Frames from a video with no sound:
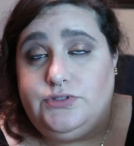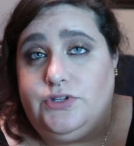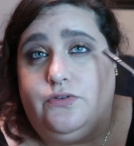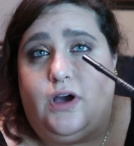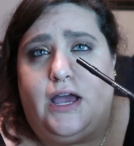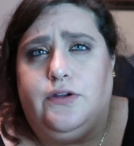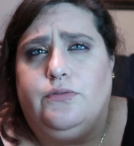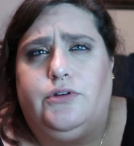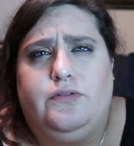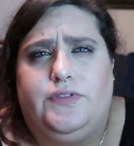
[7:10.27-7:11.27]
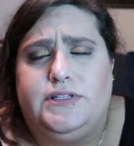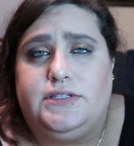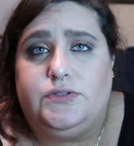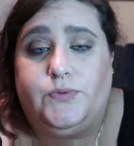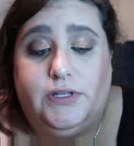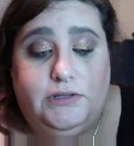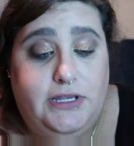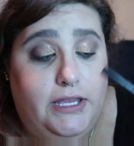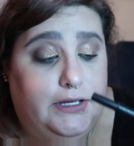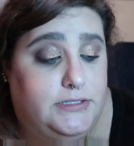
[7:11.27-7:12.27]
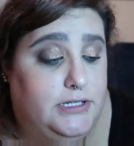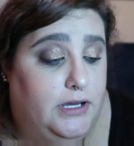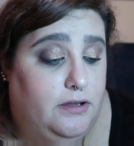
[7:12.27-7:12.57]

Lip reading: So I don't know if this is what leaked.